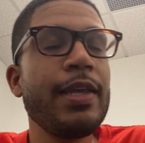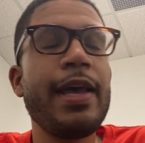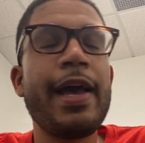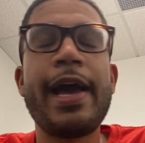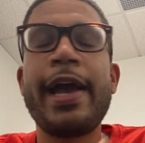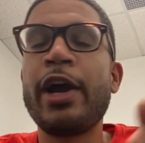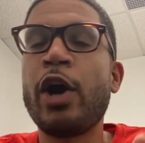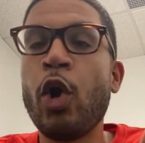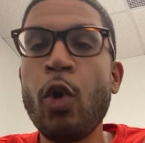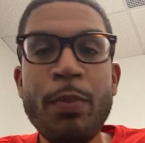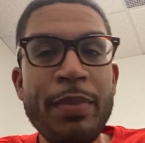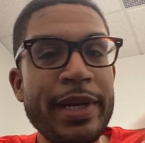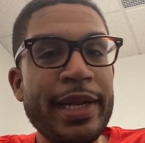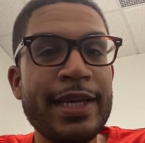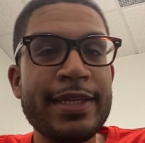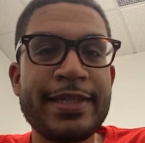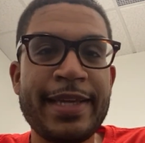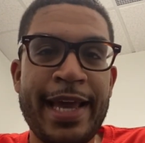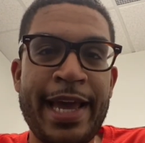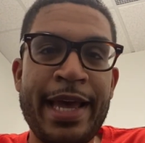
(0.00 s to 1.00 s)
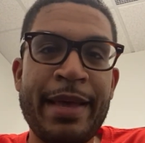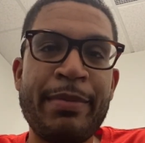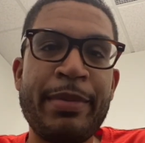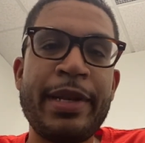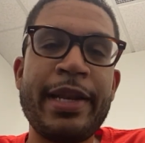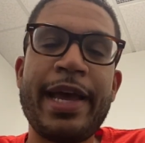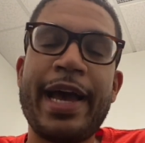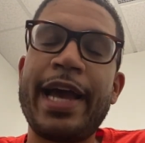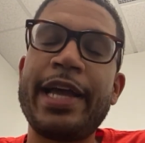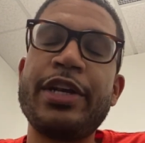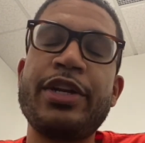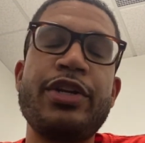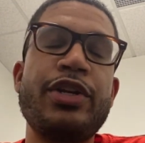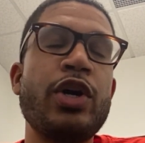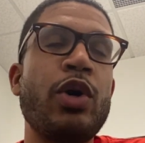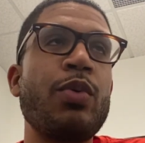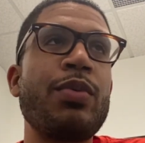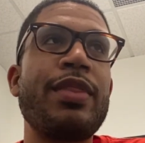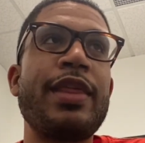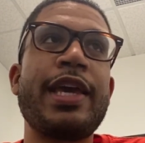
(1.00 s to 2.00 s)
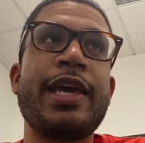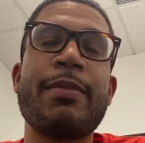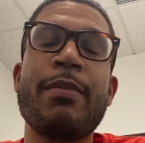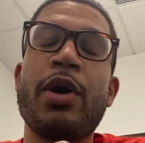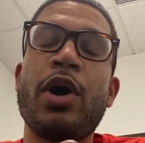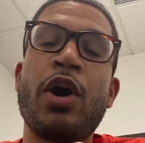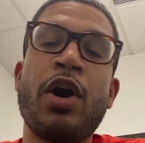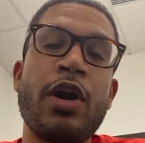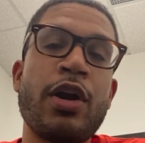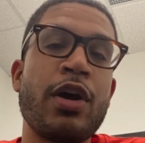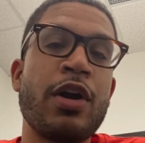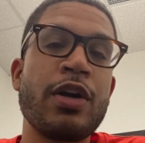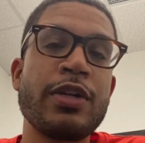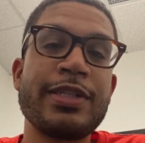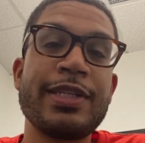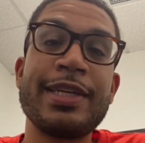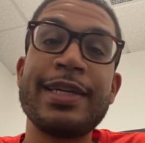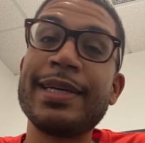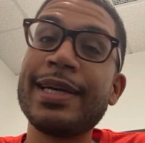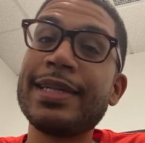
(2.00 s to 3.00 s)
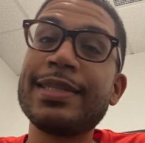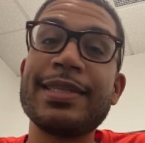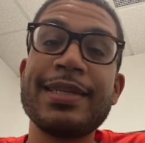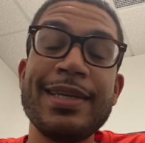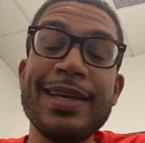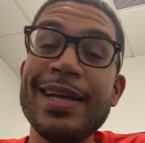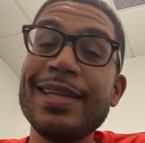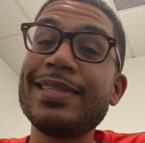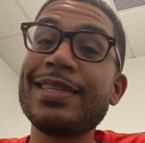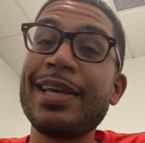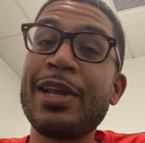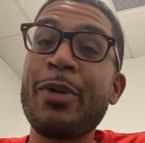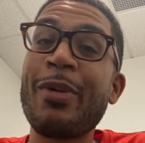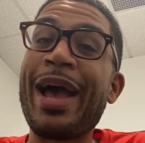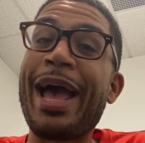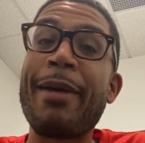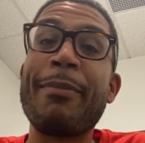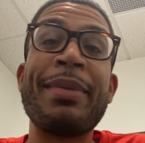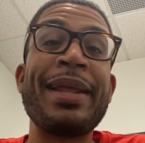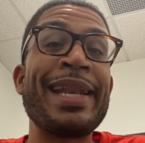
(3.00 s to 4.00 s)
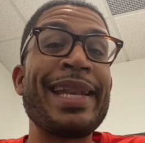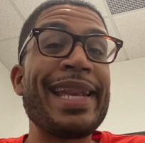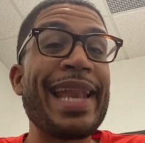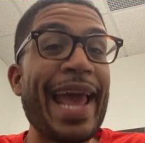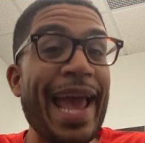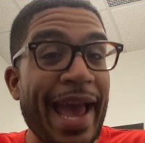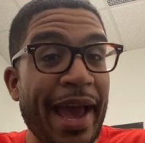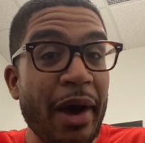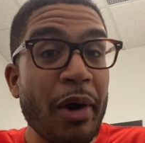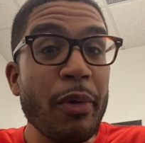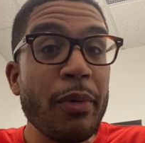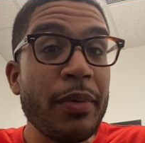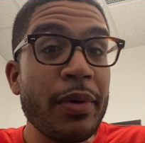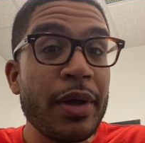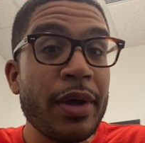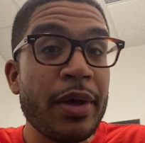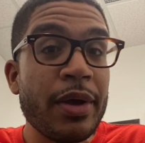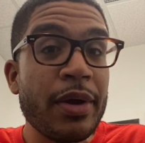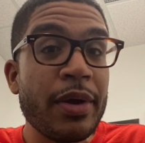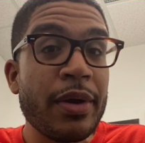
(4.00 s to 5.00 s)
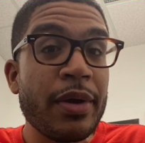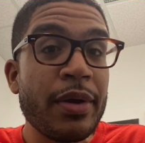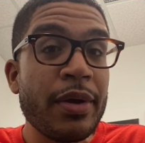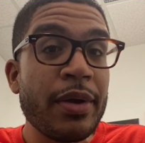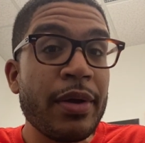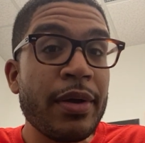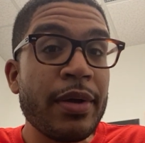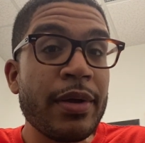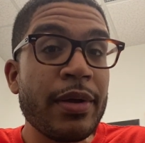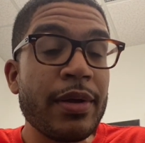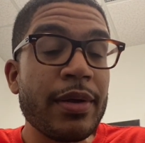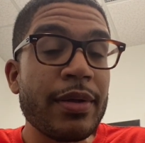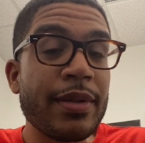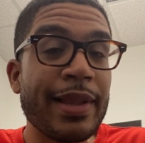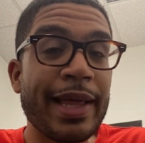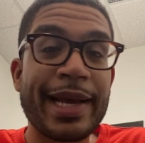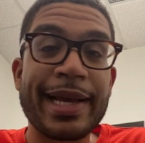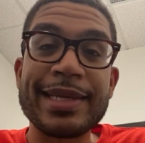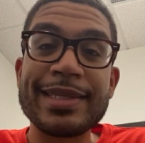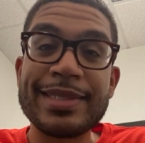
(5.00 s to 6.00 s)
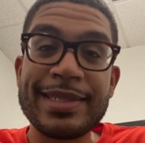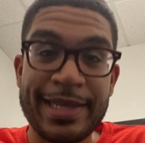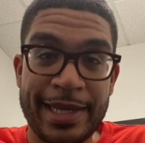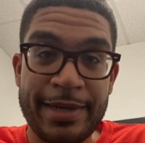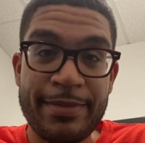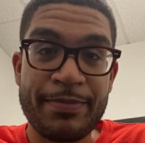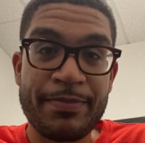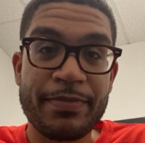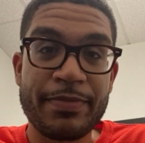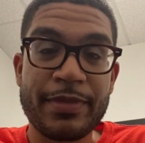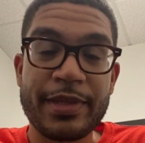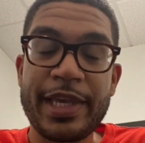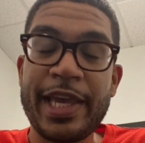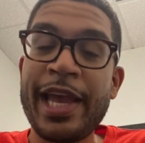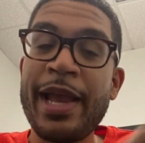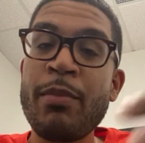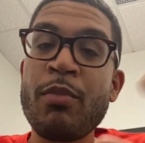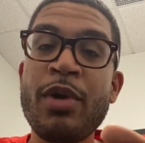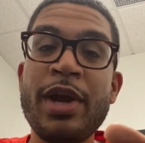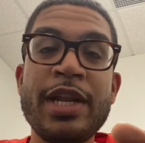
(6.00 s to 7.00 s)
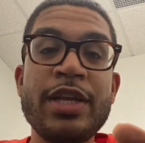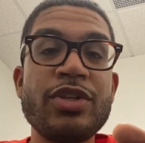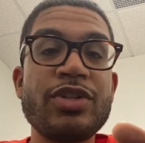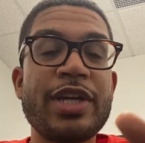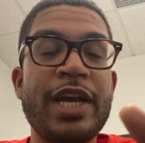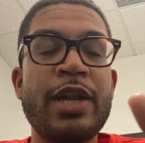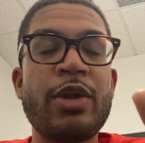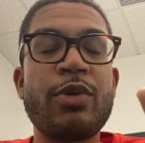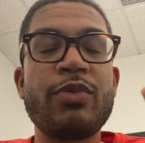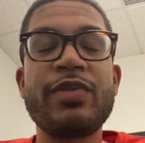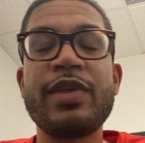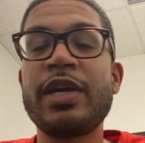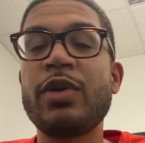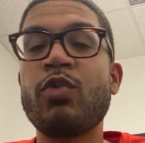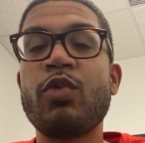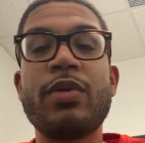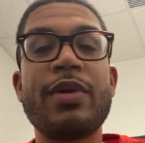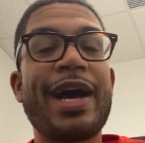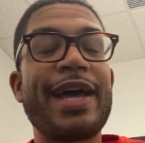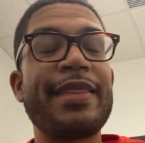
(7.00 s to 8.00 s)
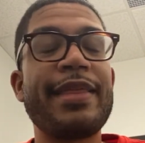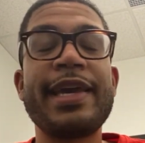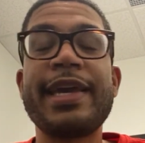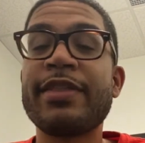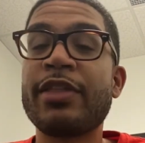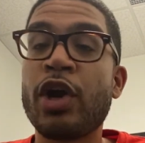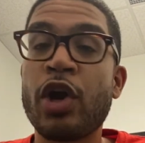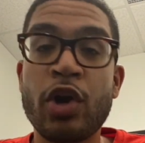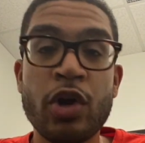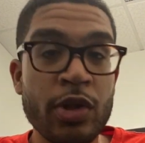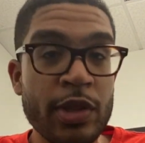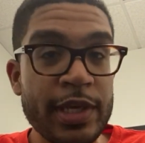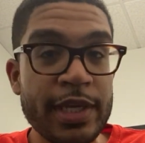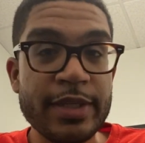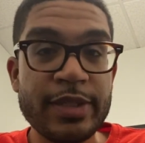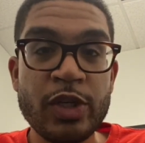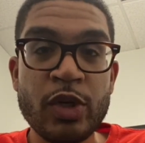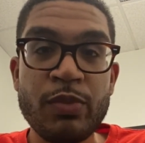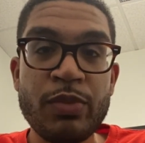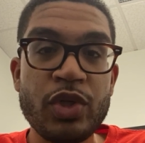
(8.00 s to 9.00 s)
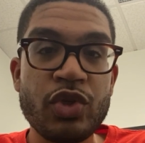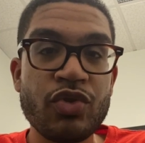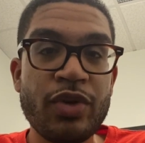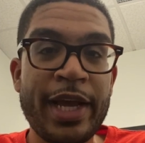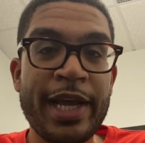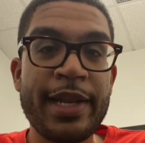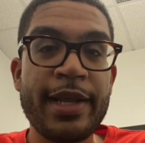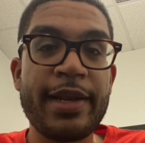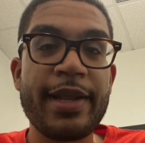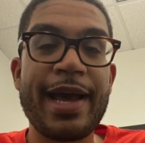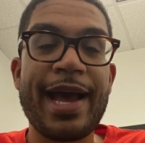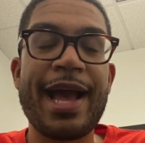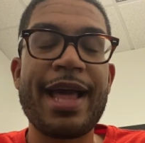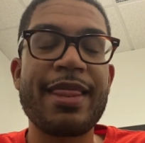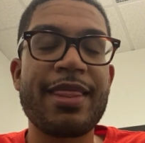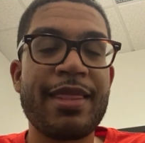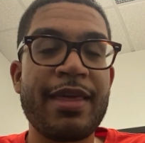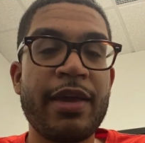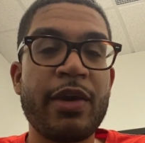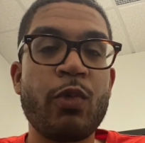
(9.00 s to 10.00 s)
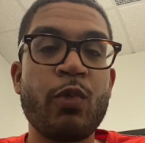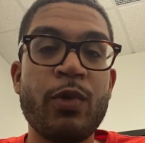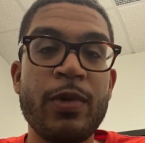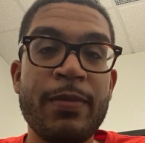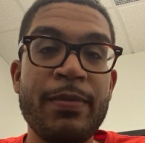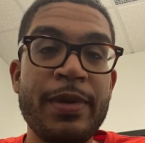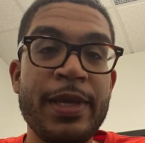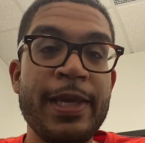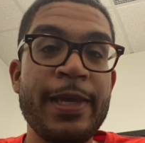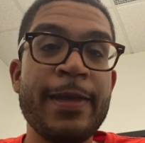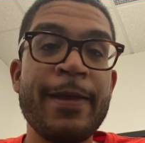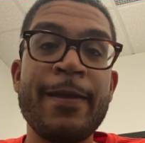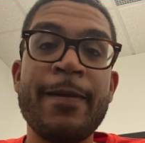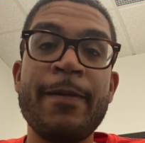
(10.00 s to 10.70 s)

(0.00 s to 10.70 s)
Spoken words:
I hope it doesn't happen. I don't think in my heart of hearts and guts of guts it'll happen now. Like I said, Cam Reddish, I think at the earliest he'll be traded, I think would be